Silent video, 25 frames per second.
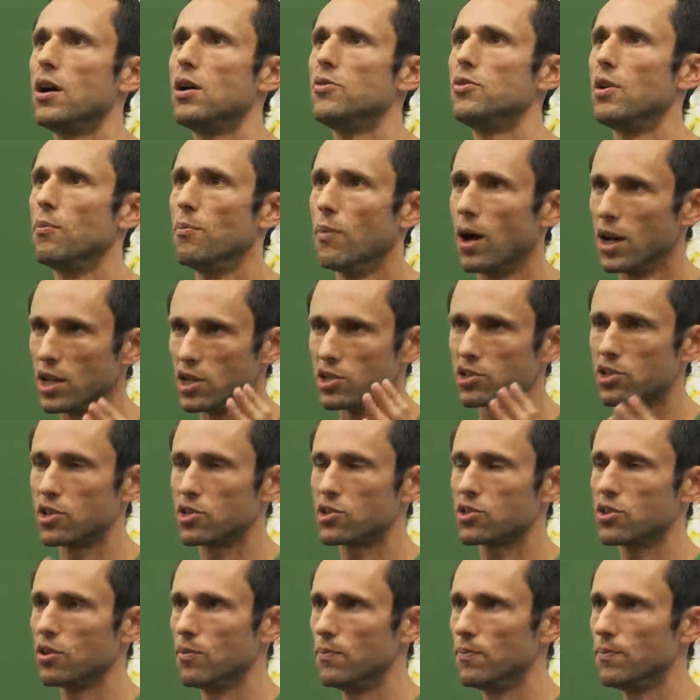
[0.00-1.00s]
The money
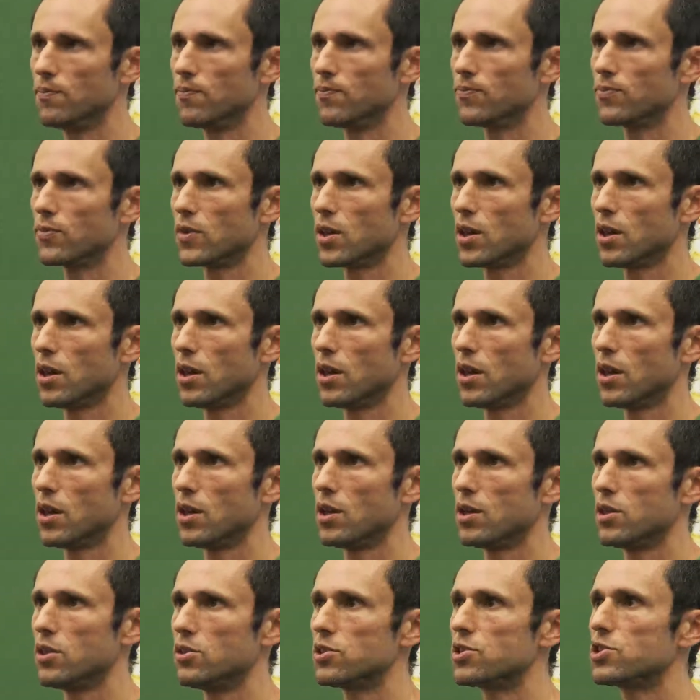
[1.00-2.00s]
system
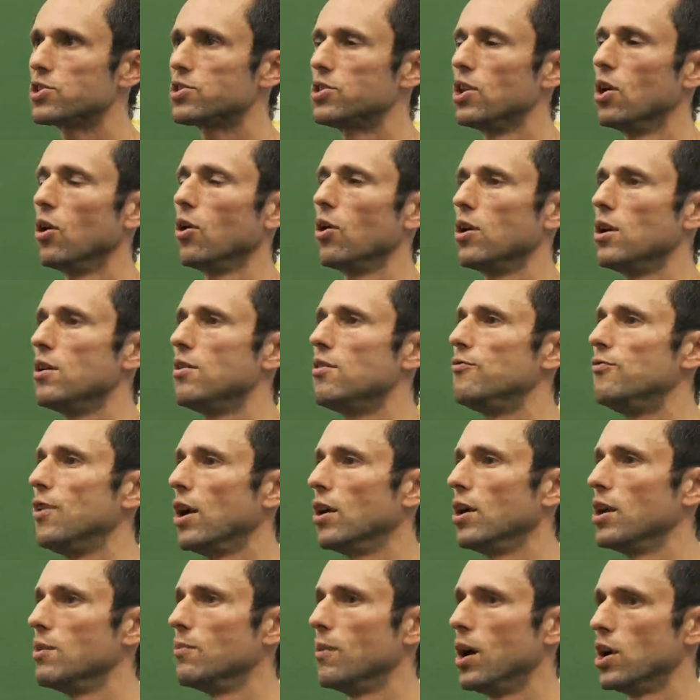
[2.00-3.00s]
still
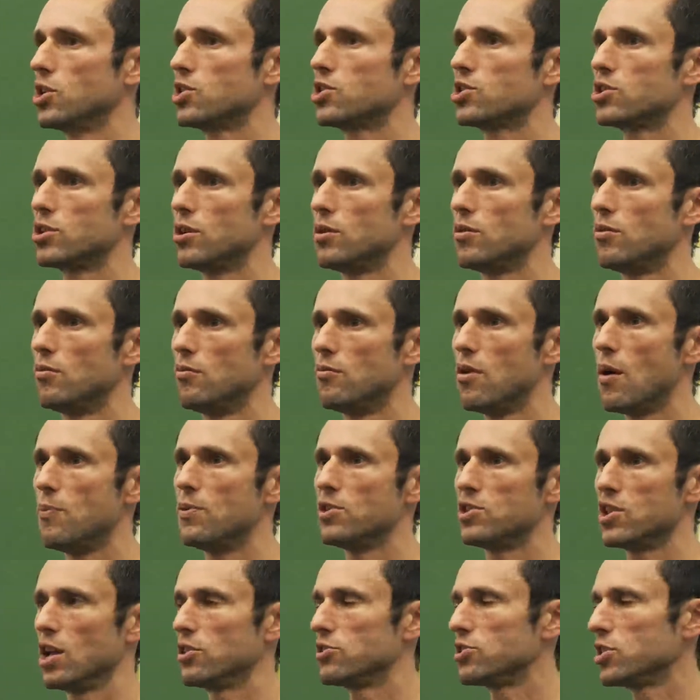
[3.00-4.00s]
very much
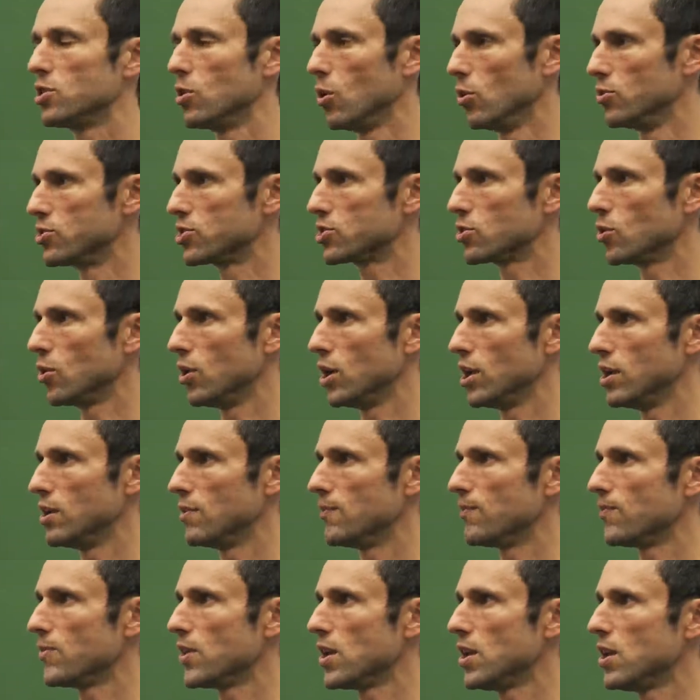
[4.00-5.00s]
represents the old story.
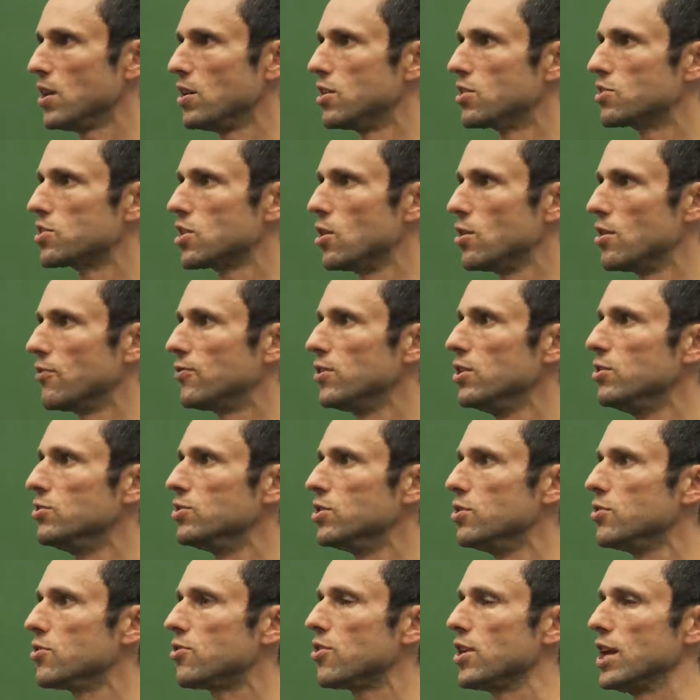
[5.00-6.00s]
So if you
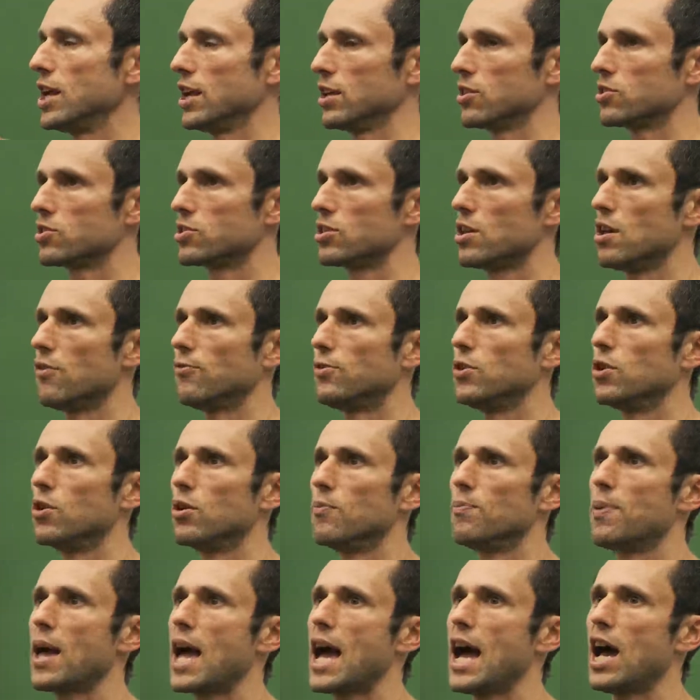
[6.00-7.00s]
do things, if your
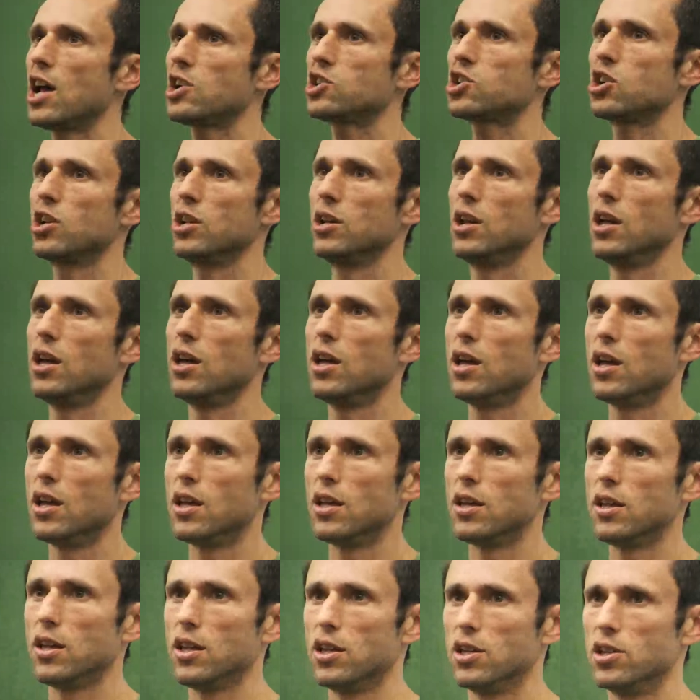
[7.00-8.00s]
passion
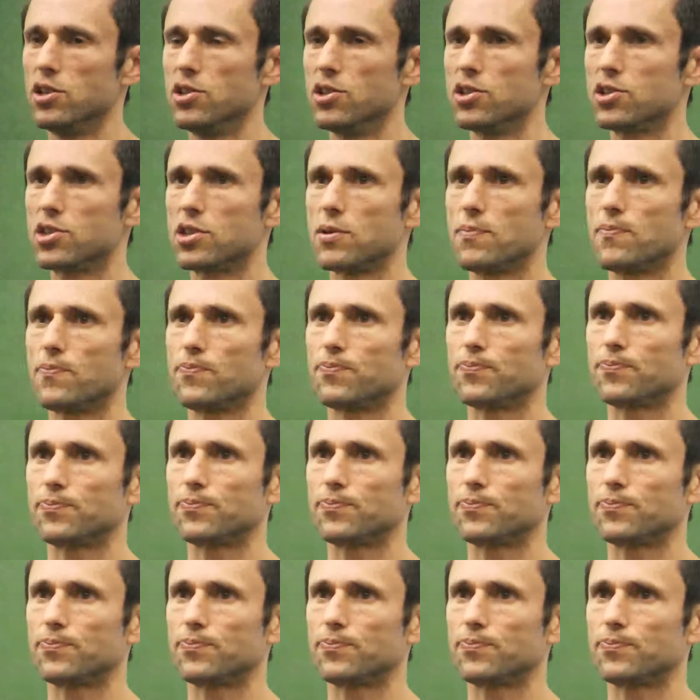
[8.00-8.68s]
is